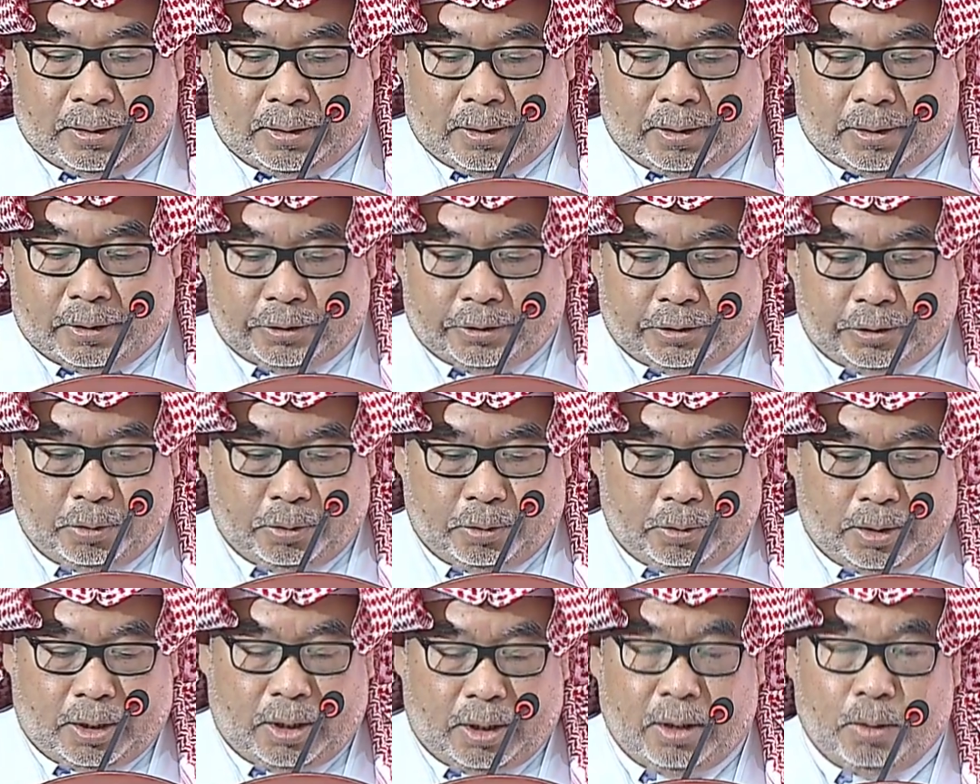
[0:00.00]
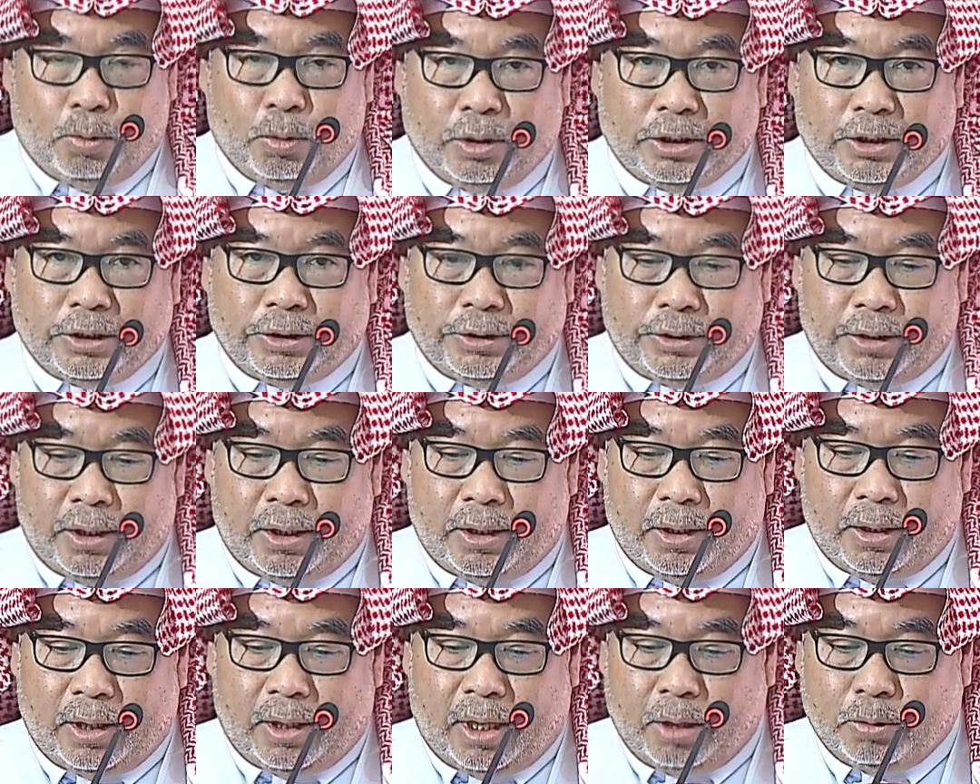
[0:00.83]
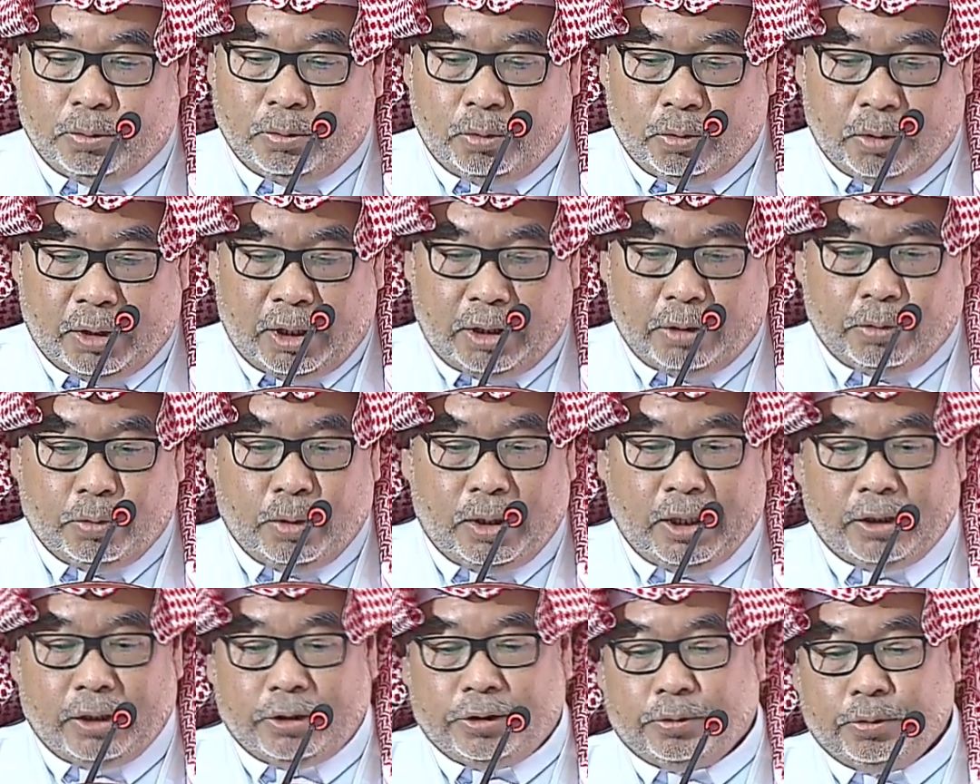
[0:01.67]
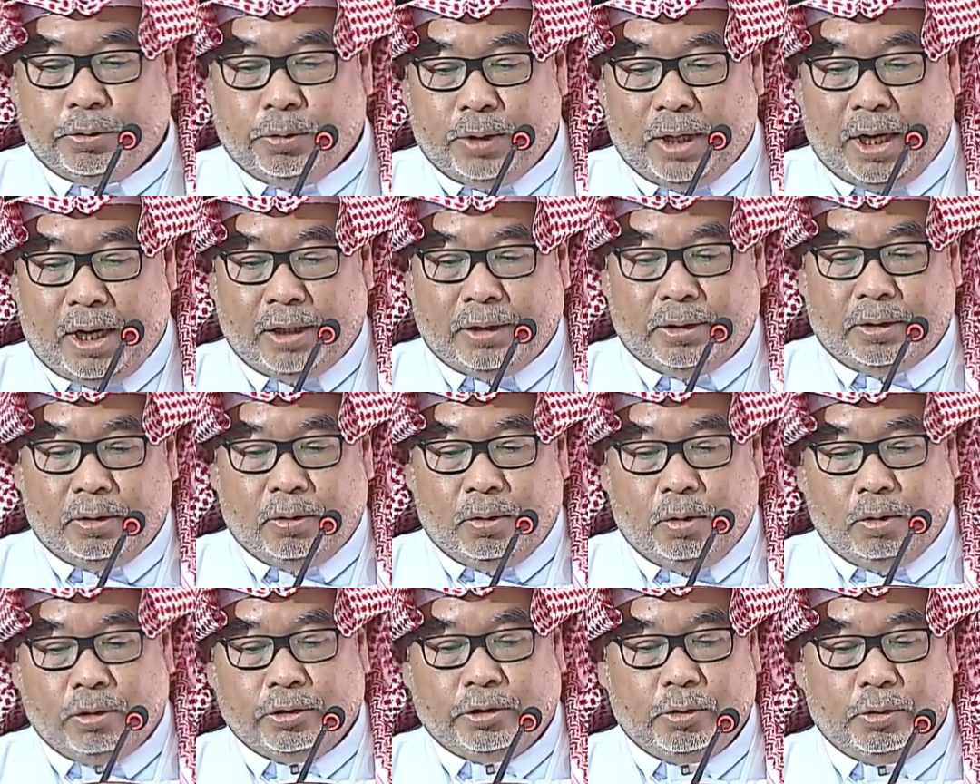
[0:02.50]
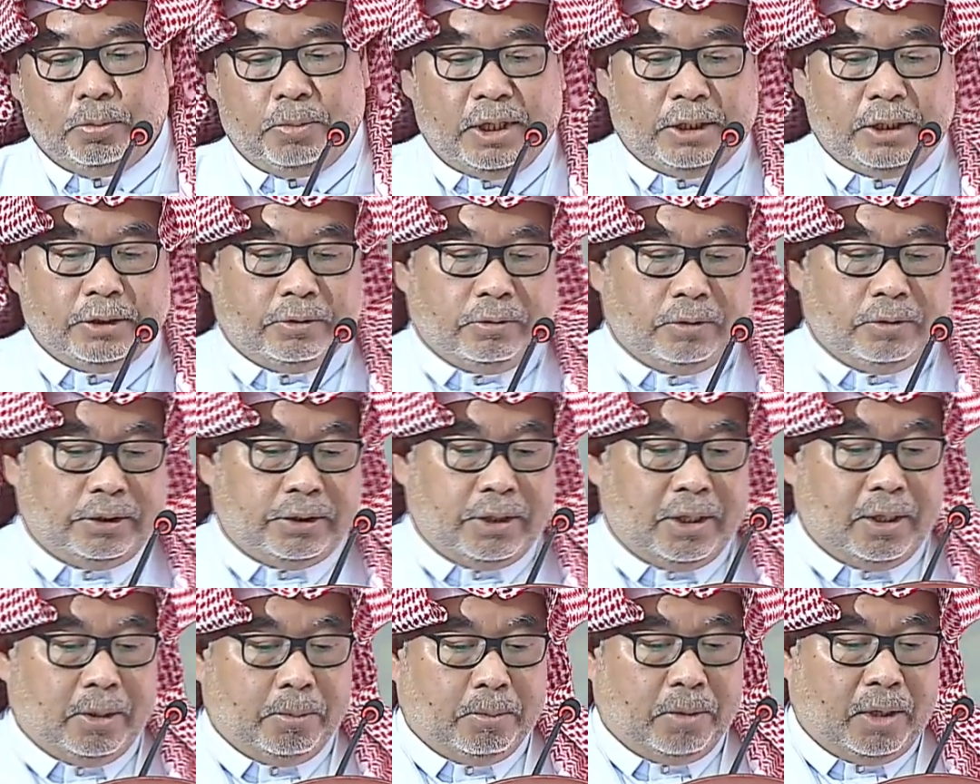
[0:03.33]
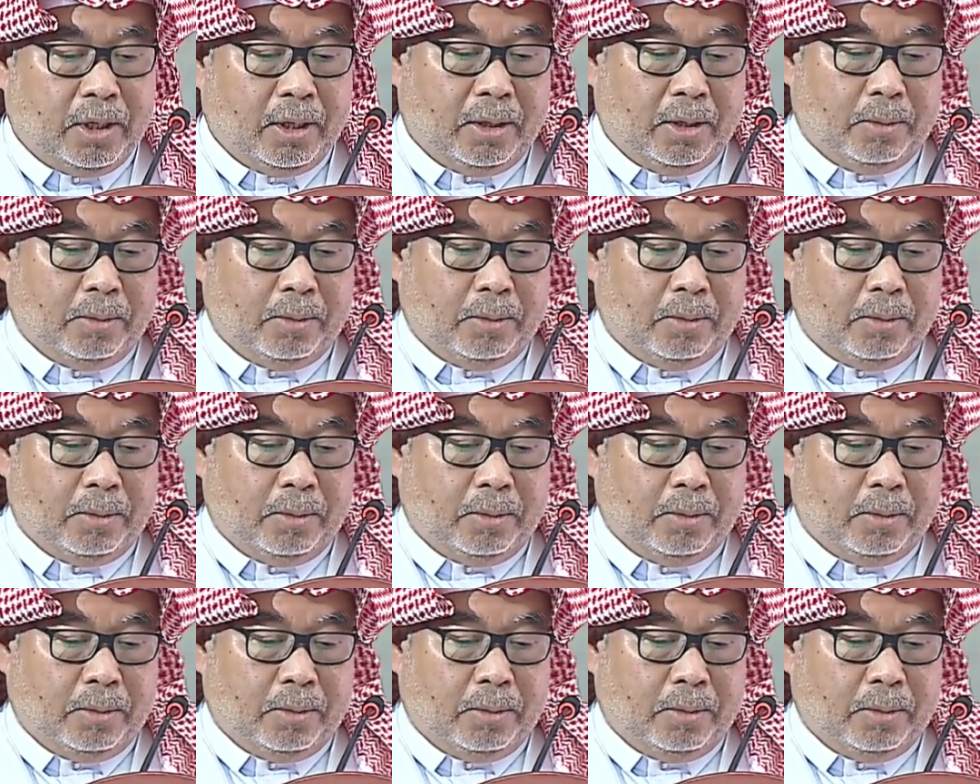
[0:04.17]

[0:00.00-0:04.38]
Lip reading: So what is how to calculate the SCORAT? Also based on the